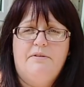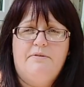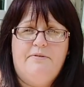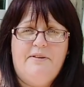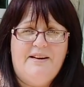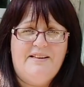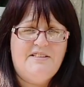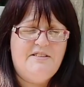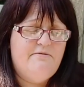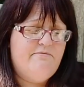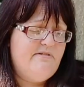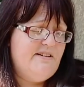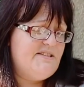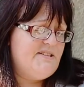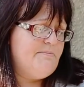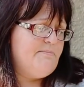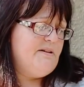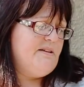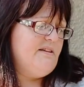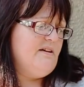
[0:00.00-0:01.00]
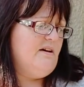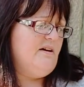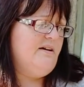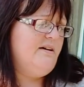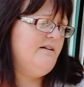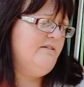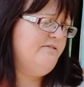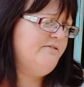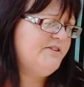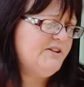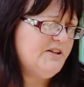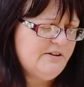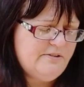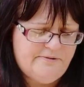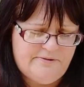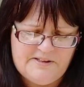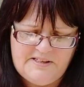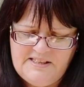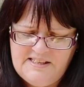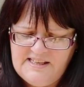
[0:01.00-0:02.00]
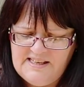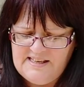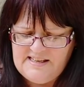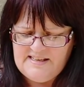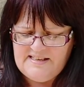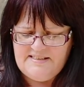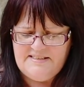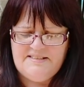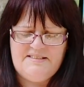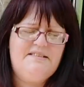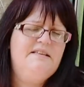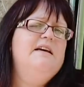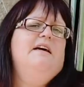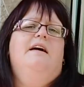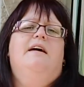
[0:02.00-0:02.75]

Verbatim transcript: effective recipe that I have done for years,